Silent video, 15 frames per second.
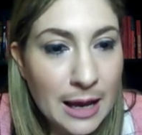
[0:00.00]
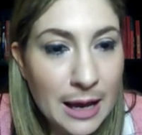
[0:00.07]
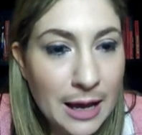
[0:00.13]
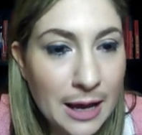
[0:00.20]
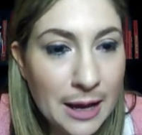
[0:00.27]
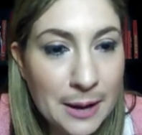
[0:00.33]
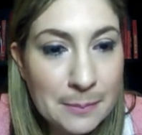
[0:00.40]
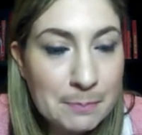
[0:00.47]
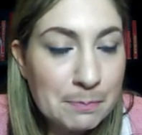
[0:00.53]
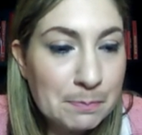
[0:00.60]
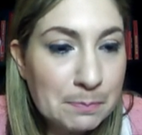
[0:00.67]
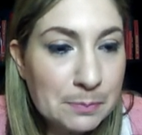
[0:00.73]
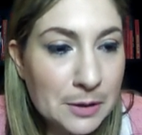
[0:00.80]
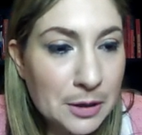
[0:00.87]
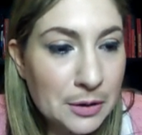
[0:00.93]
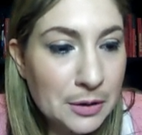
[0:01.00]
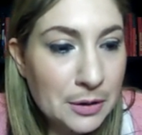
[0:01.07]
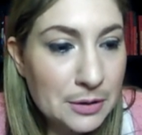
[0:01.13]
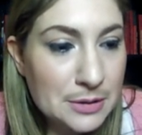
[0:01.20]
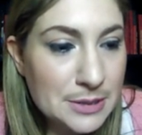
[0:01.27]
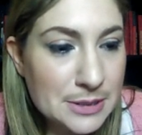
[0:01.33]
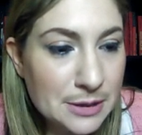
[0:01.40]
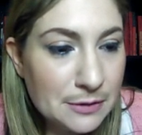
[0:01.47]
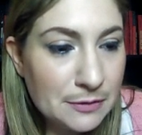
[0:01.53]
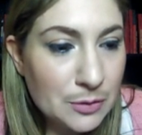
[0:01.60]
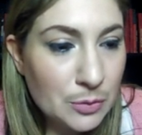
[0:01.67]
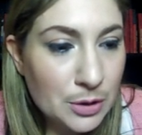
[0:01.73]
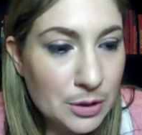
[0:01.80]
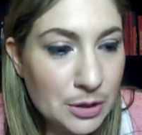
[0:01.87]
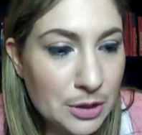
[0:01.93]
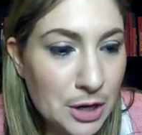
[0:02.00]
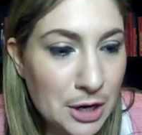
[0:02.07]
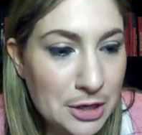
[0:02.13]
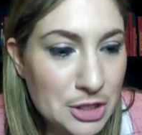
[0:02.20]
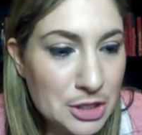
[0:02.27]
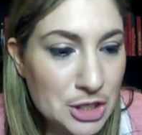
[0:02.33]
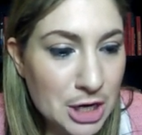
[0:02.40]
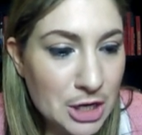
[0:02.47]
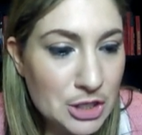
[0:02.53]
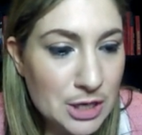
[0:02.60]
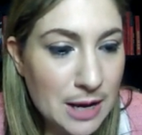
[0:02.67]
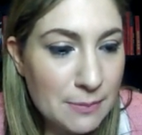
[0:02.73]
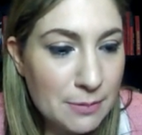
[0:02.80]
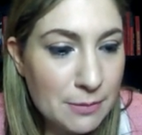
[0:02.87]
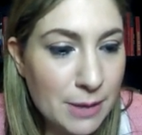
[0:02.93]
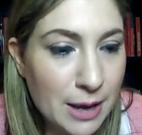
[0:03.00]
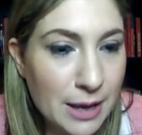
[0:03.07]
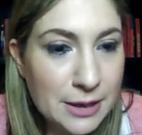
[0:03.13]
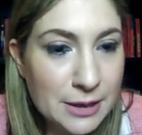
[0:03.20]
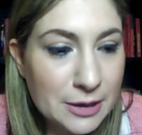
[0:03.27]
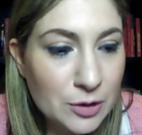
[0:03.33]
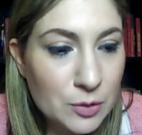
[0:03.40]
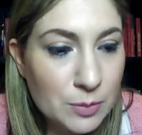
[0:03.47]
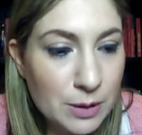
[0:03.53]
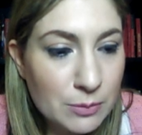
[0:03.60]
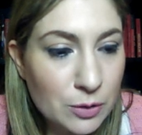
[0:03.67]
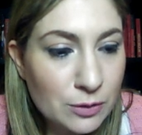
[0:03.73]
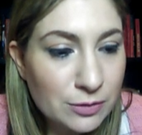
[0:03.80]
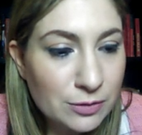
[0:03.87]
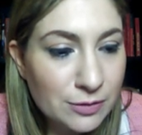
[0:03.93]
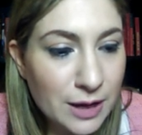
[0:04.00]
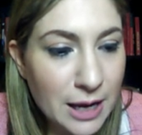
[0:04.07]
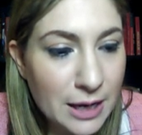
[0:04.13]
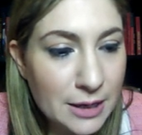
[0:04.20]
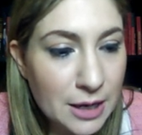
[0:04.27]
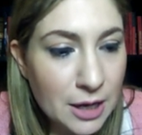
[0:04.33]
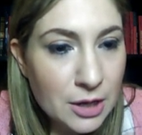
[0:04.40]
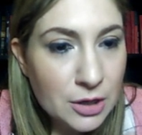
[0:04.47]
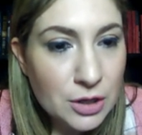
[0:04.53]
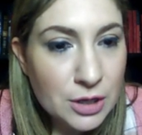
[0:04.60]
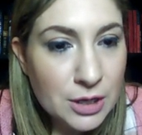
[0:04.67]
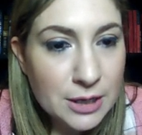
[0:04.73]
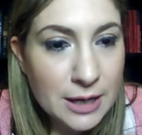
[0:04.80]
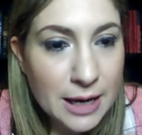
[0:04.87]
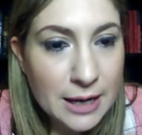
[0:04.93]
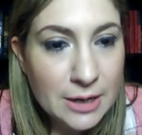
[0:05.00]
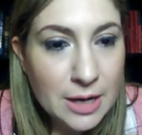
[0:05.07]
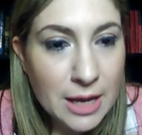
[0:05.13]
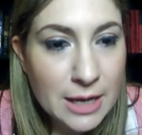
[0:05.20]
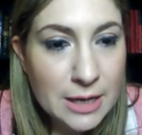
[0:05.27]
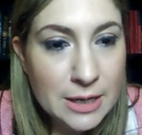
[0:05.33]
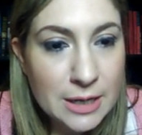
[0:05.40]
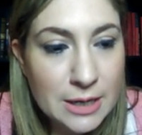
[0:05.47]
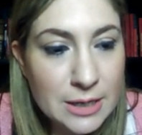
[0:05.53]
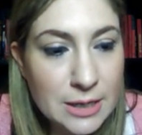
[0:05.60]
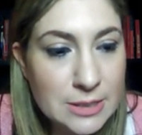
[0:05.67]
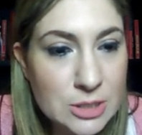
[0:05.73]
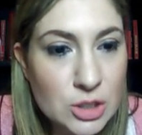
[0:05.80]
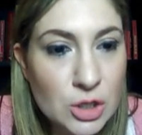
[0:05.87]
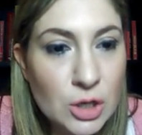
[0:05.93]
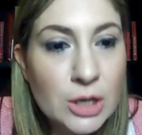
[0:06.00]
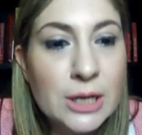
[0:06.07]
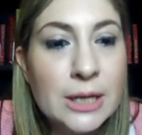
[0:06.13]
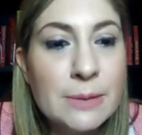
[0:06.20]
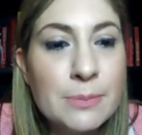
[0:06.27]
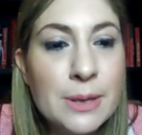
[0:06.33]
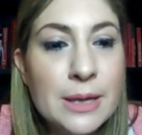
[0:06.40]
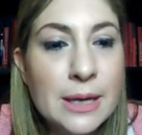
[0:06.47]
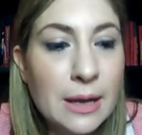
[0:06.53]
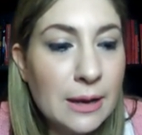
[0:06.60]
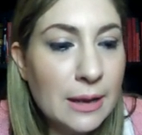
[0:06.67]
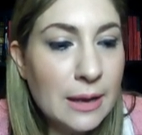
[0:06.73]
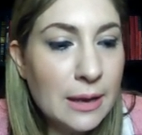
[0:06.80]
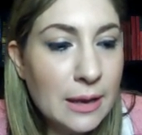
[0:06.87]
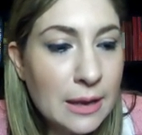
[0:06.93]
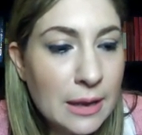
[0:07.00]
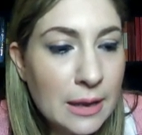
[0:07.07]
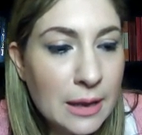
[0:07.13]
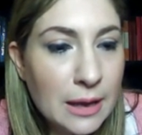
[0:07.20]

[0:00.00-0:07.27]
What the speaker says: So if you want to kind of change it up and make it a little bit more fun, you can add like a stock lippy color.